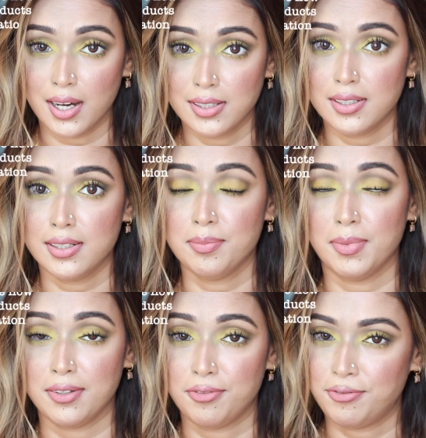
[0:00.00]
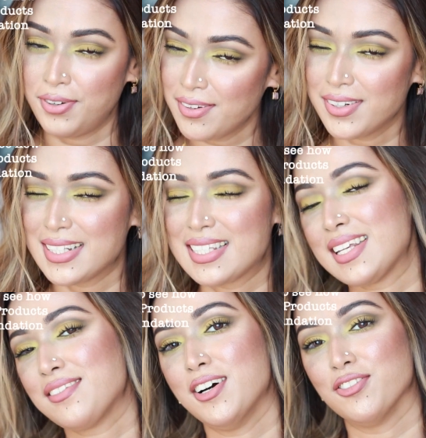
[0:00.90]
other my favorite
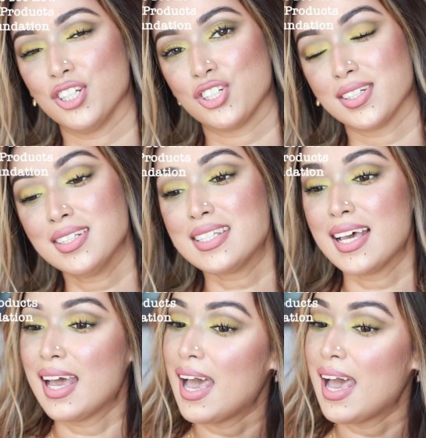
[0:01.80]
stick foundations